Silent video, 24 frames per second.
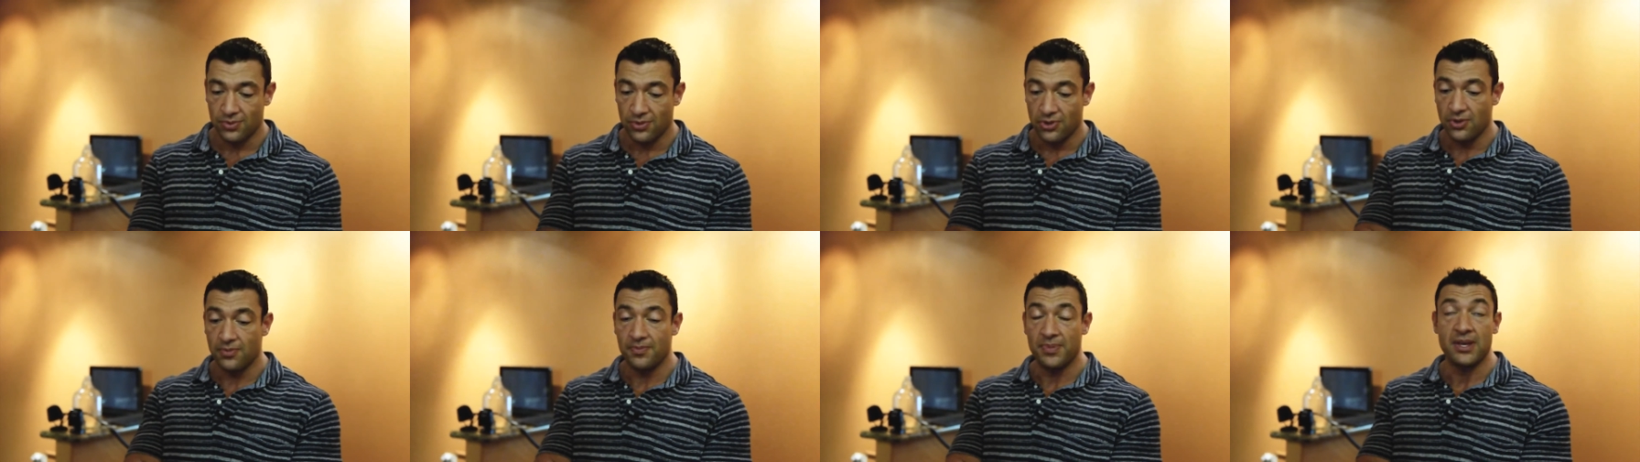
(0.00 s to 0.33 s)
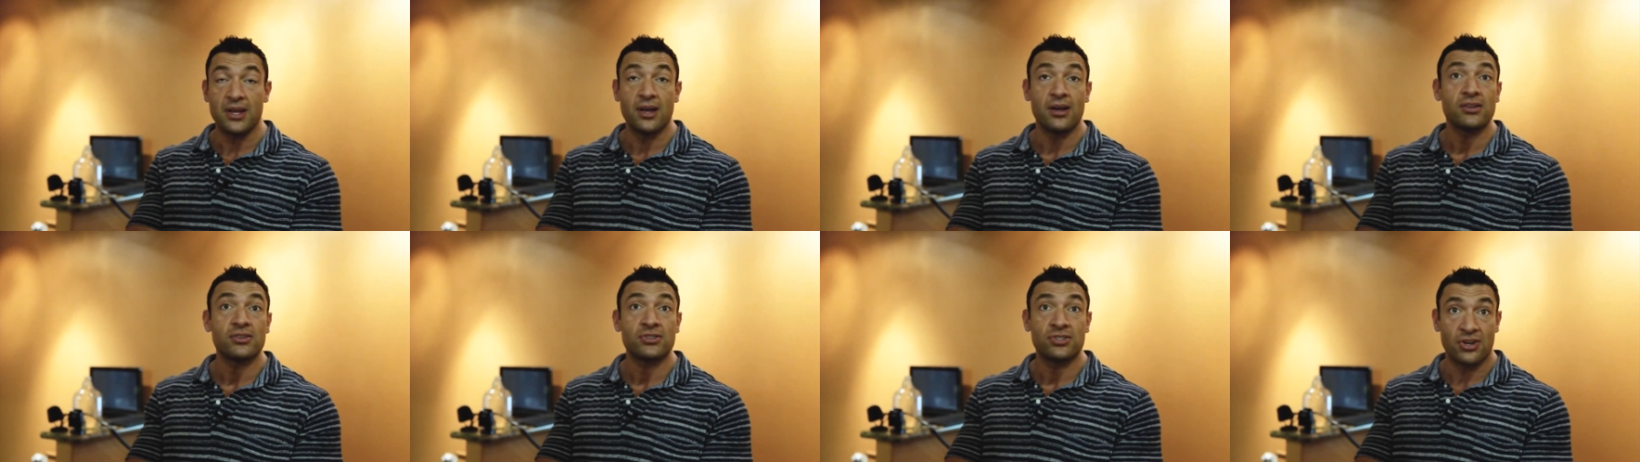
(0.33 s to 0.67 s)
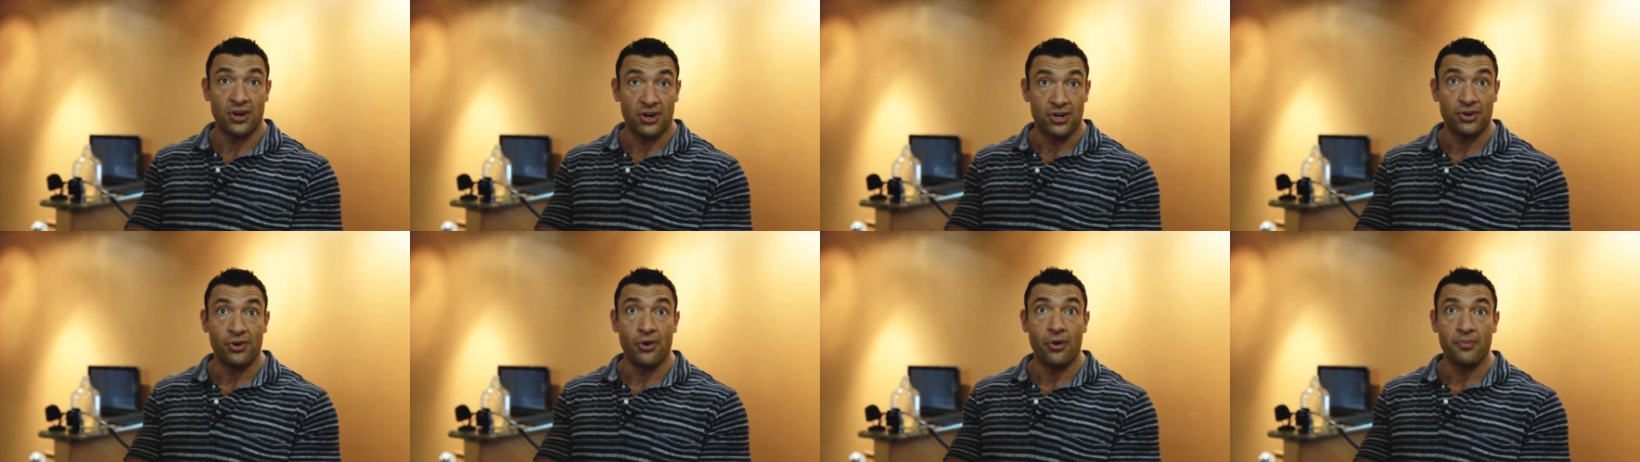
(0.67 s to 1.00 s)
whether it be
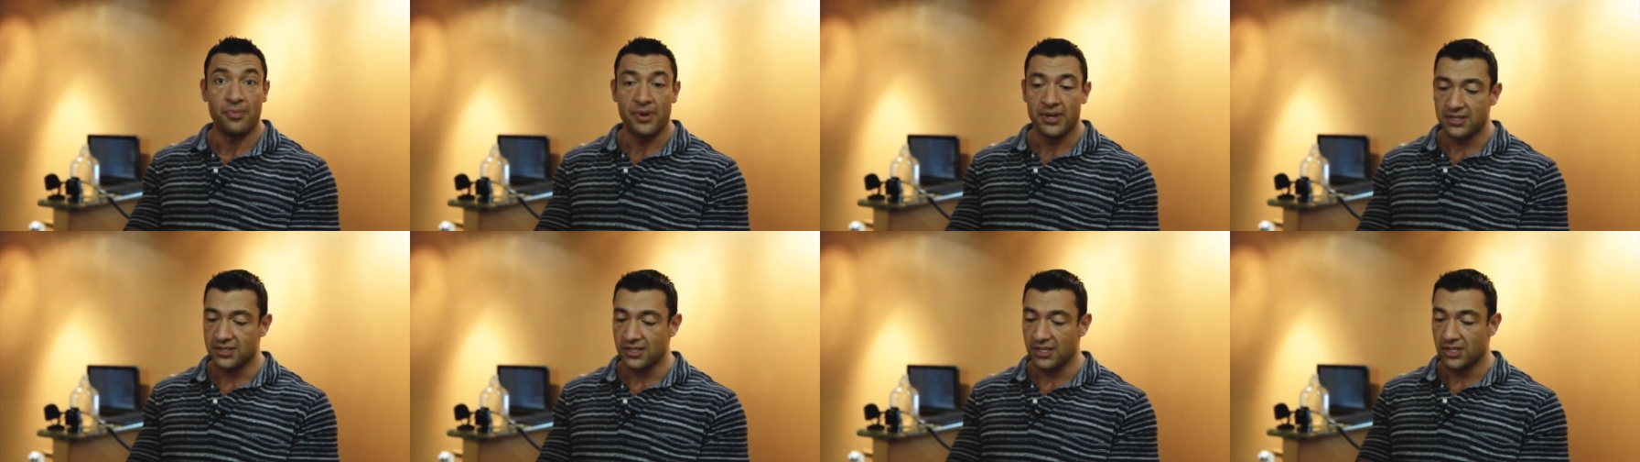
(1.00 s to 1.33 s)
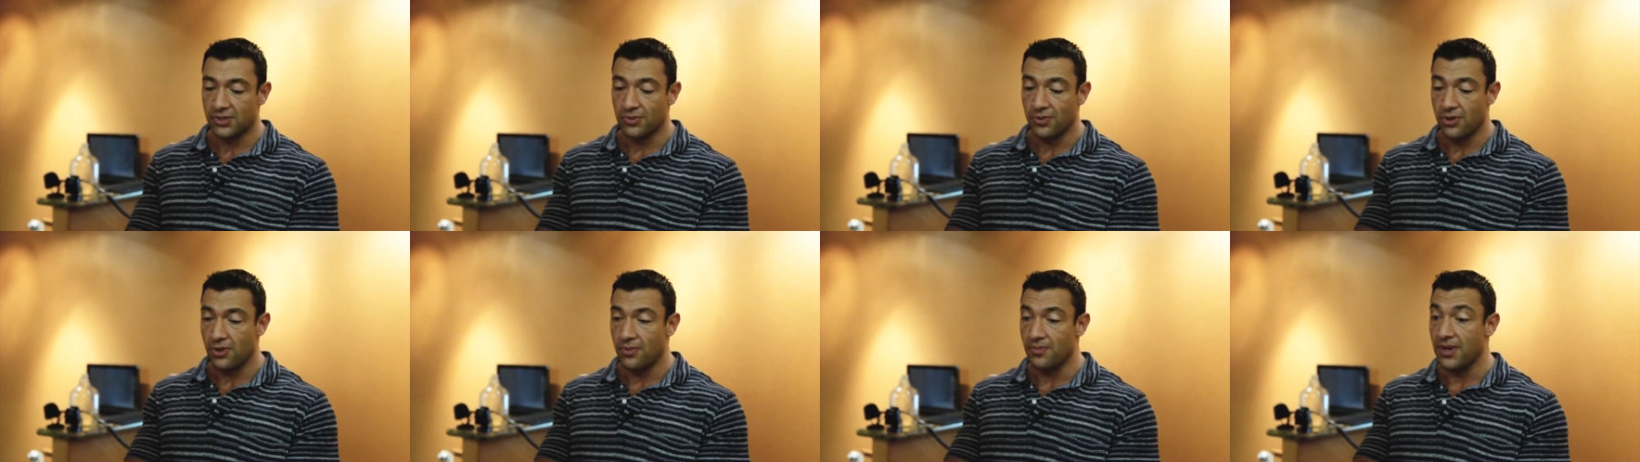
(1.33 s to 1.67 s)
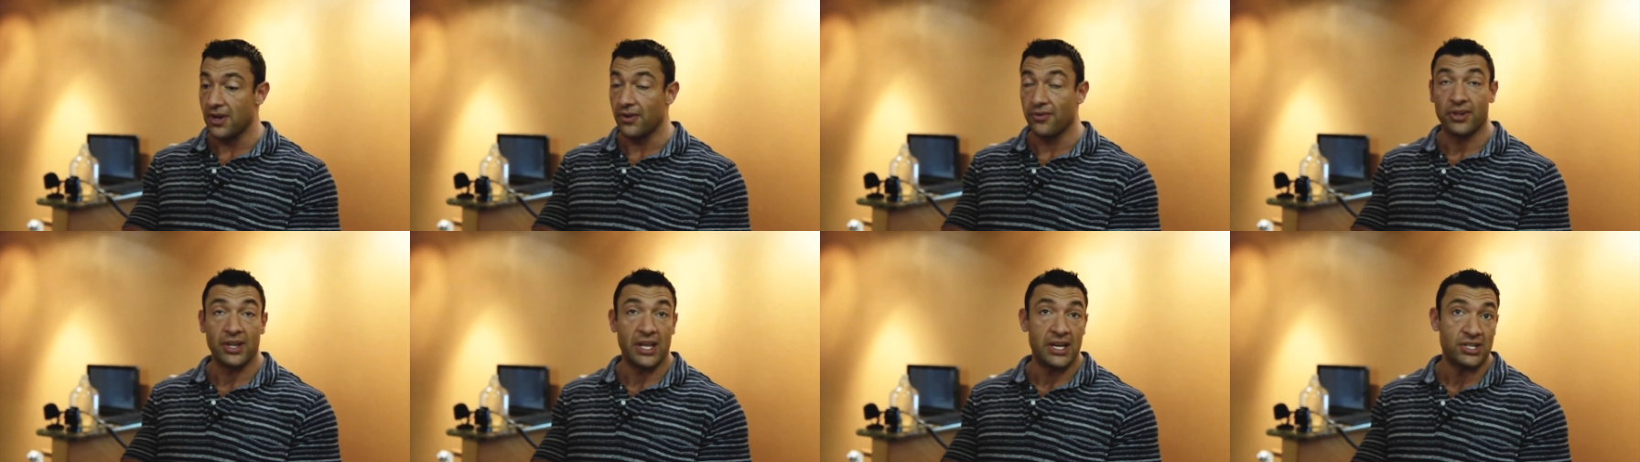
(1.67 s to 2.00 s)
starting your own business, whether it
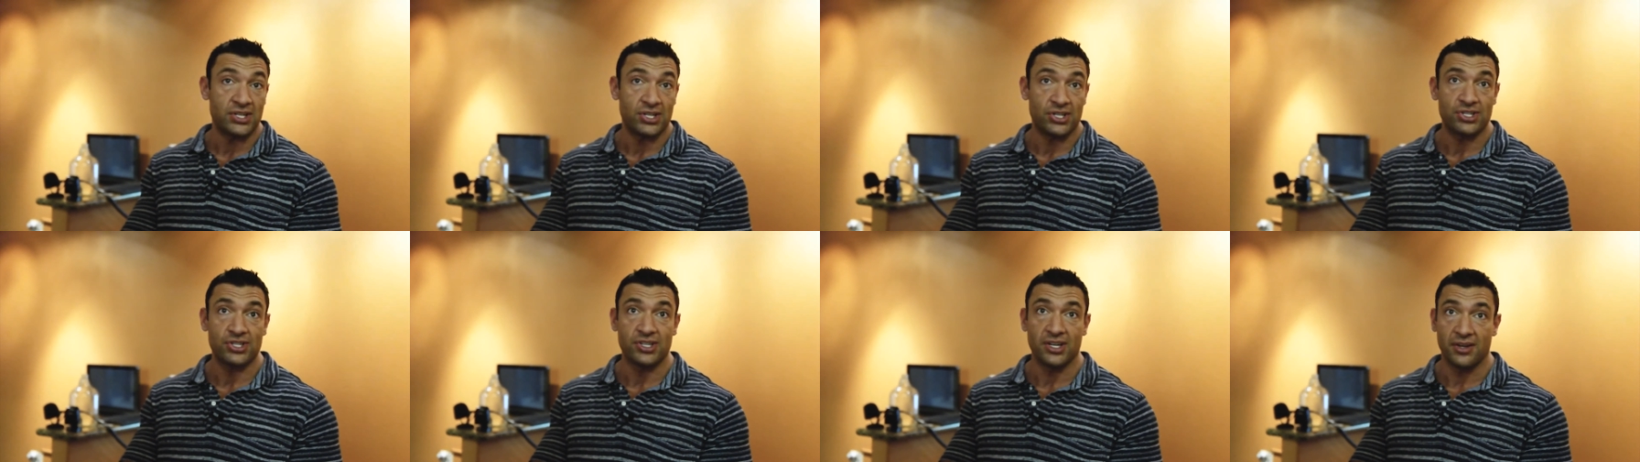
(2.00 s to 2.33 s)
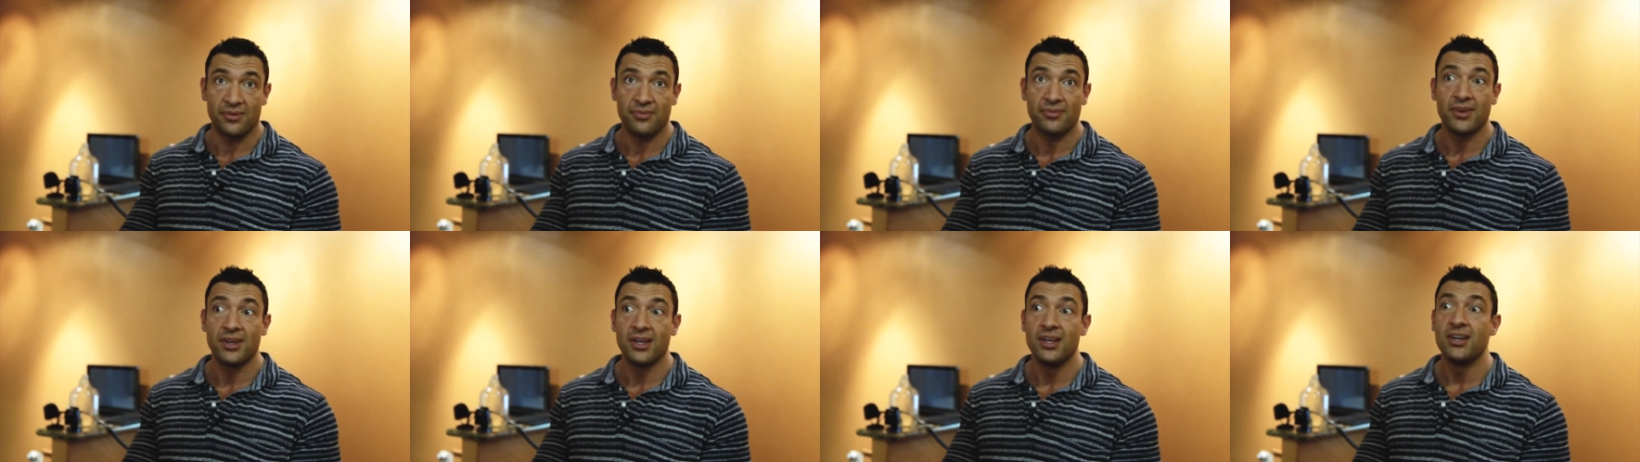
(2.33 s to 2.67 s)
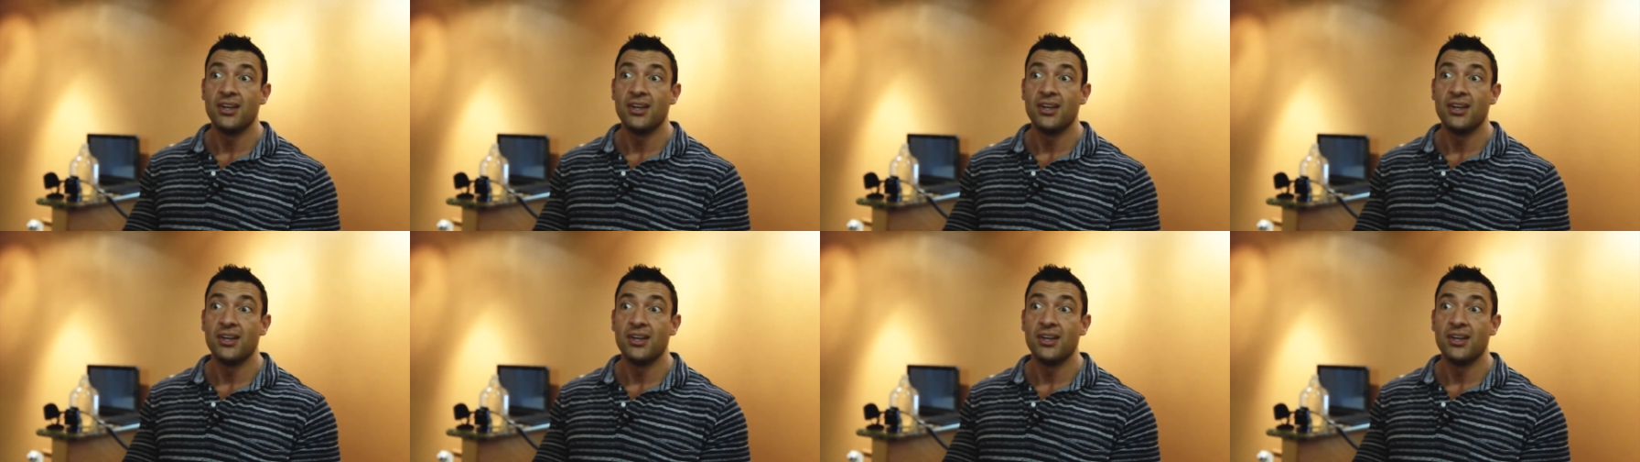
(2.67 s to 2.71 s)
be a relationship,